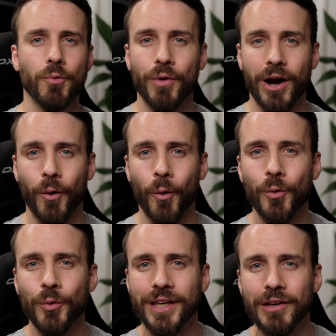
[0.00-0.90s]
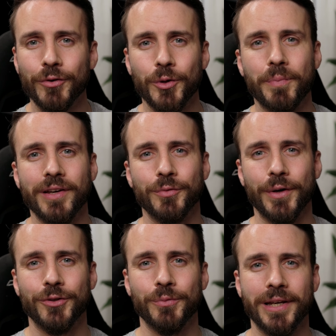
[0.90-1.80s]
We are all looking for the best
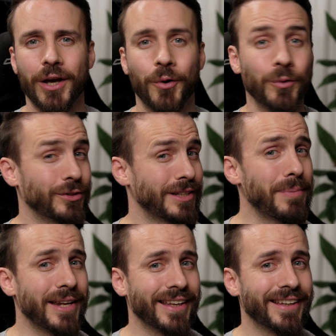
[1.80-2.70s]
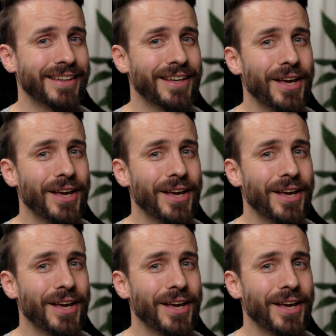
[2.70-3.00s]
way to make our content appealing.